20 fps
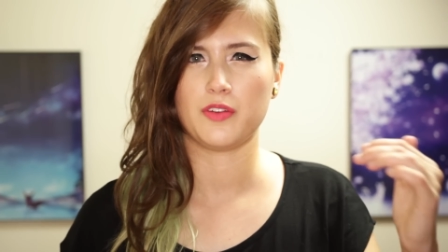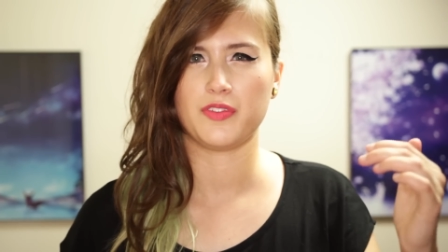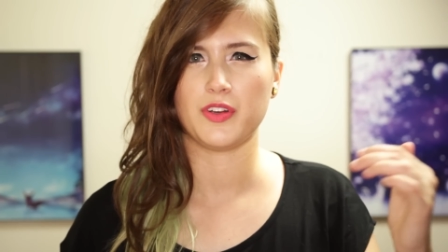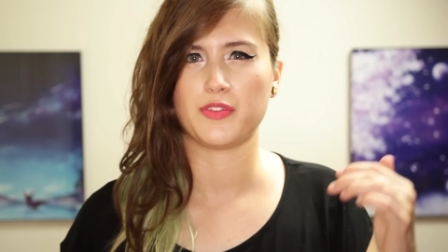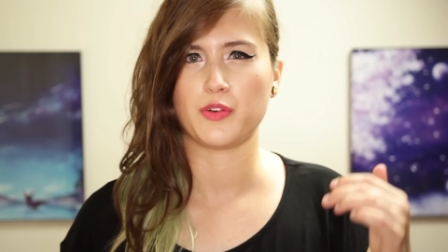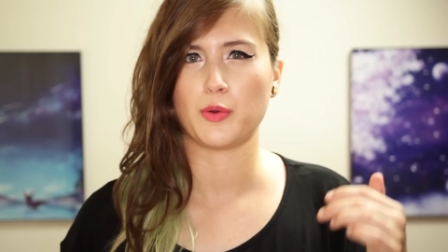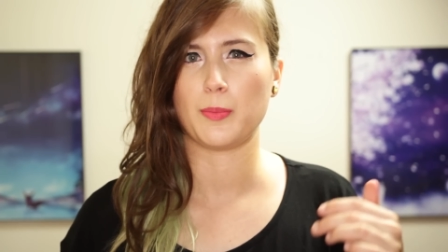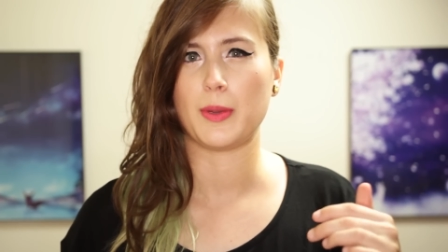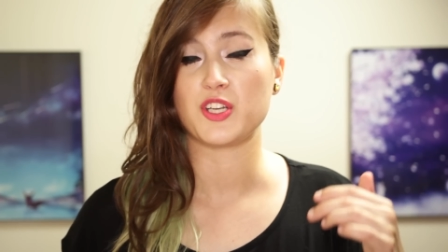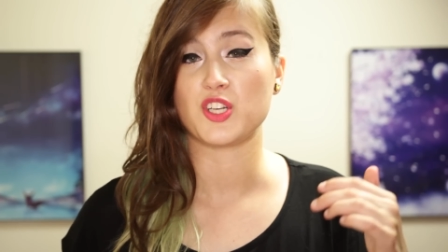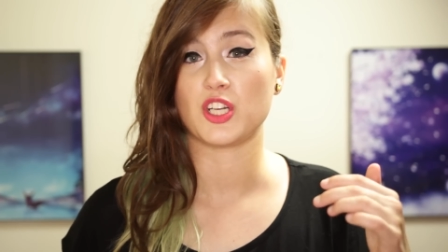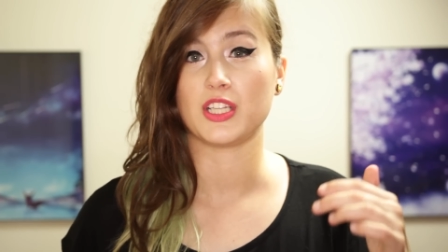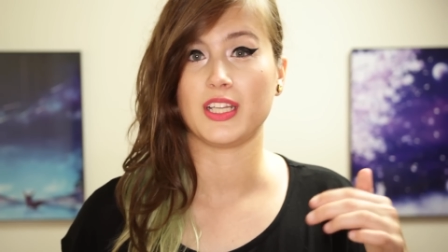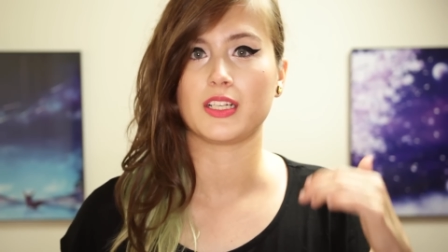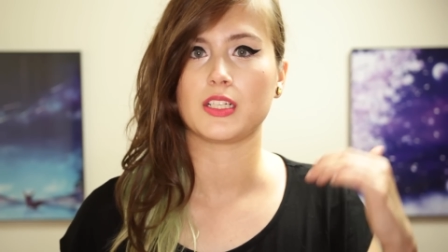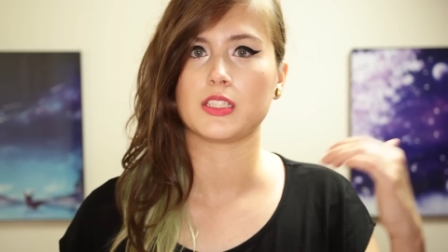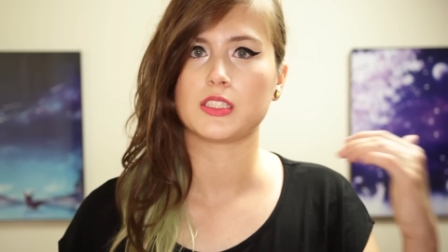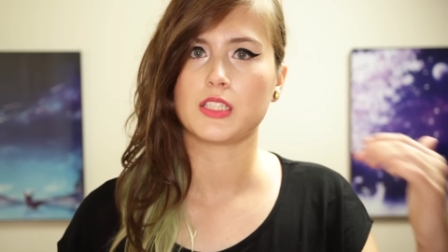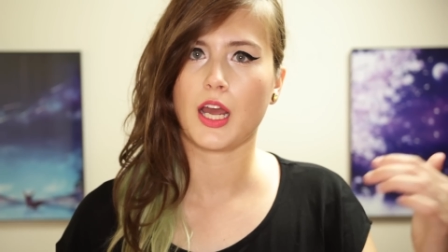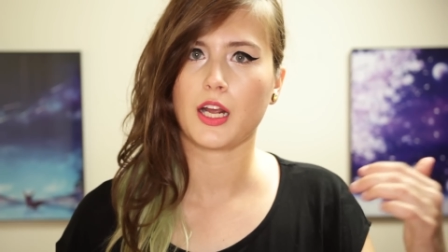of information
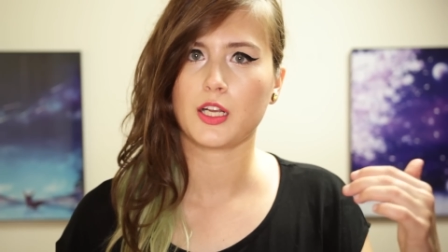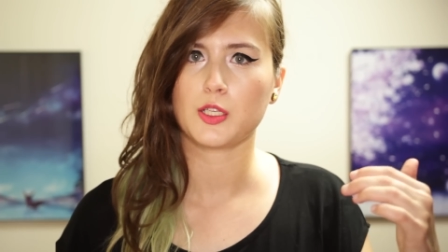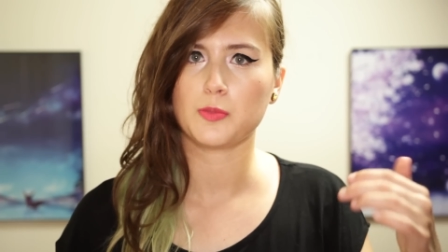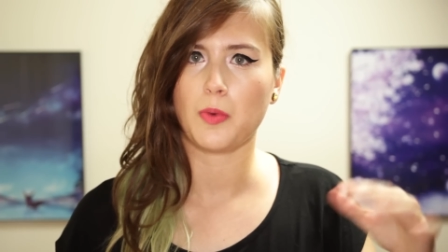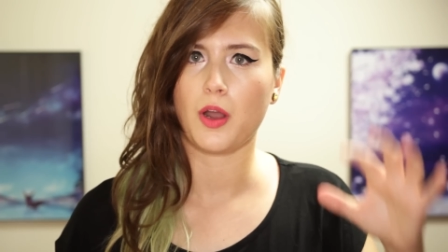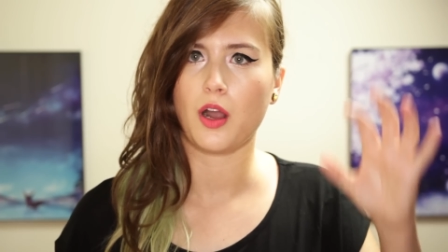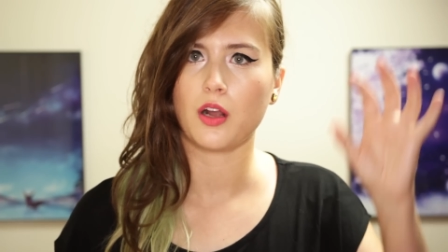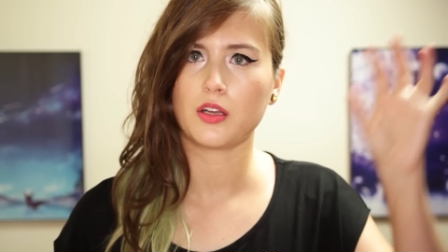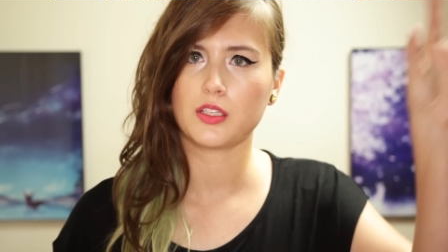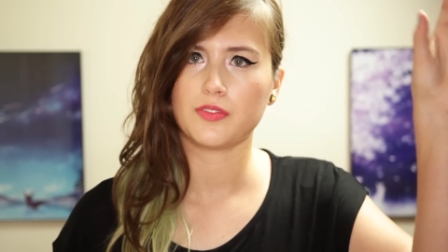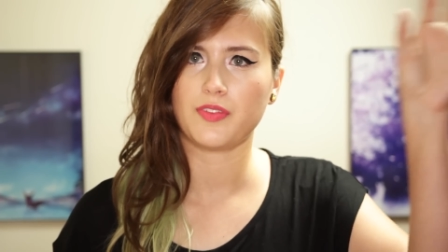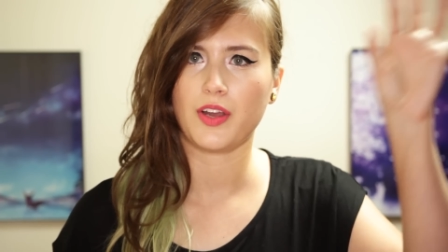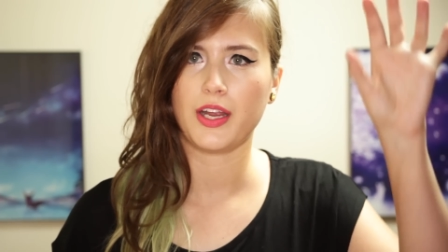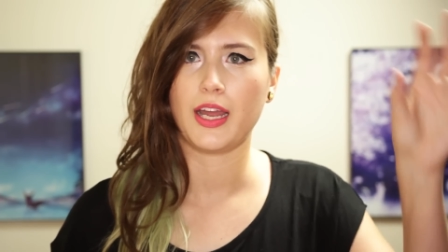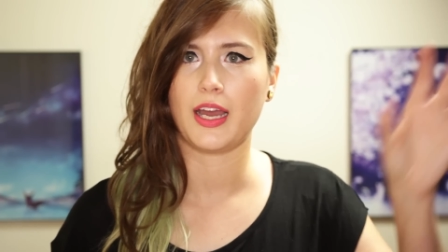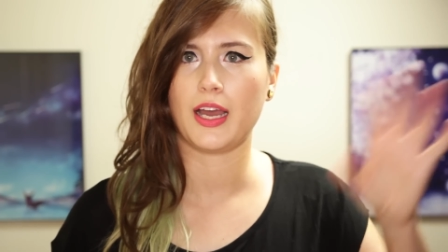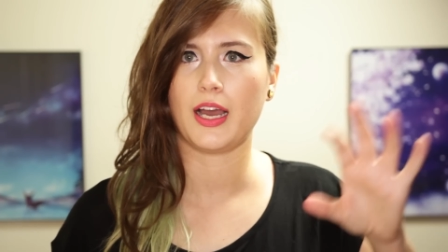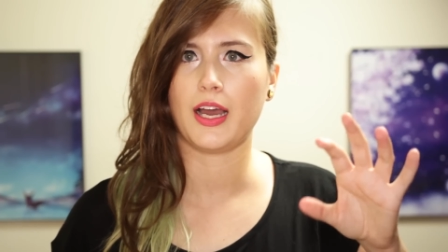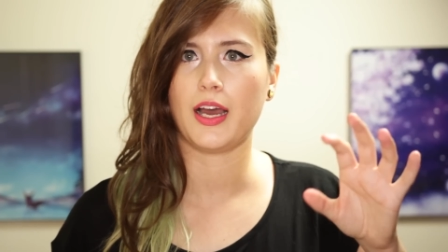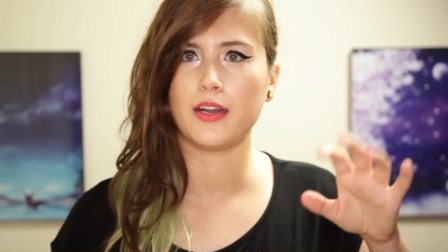like a text box. If I
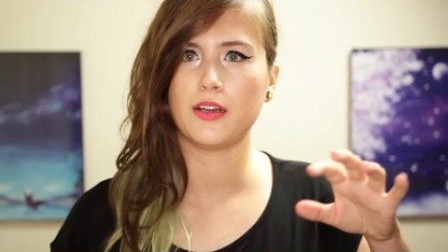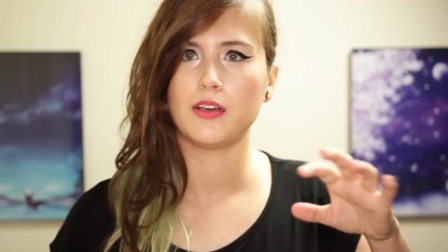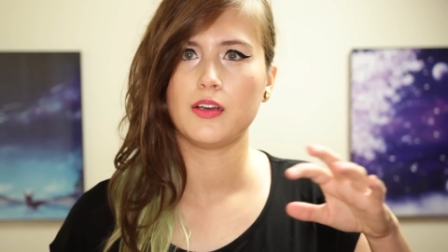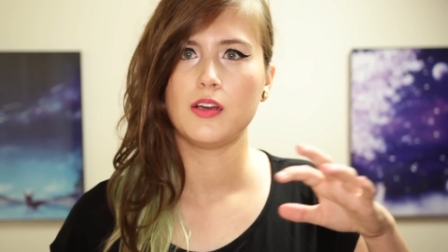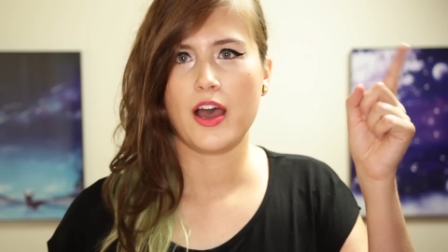had,